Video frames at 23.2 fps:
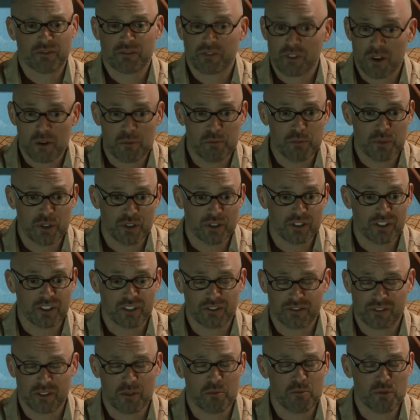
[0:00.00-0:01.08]
from music,
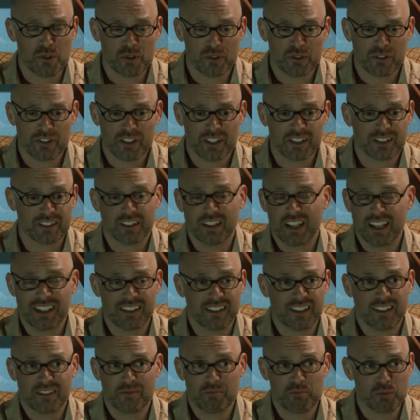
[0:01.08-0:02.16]
from movies and,
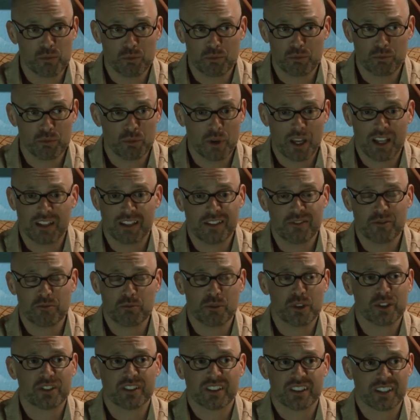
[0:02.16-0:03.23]
and, and, and, even
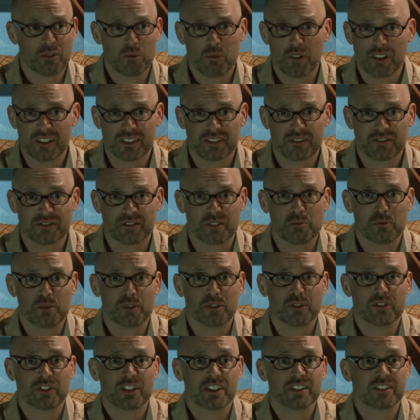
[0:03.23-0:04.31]
music that wasn't from
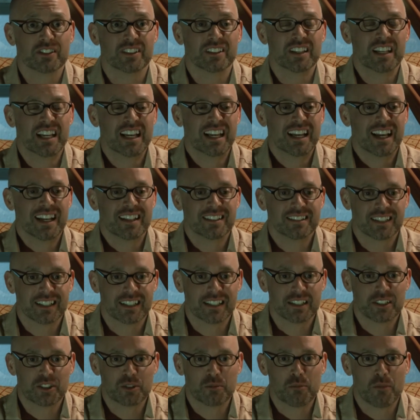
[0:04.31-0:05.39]
movies and, and sent
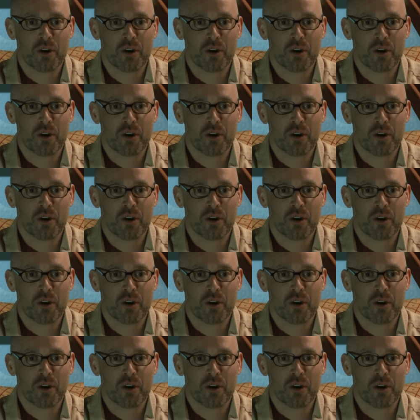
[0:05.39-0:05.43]
it to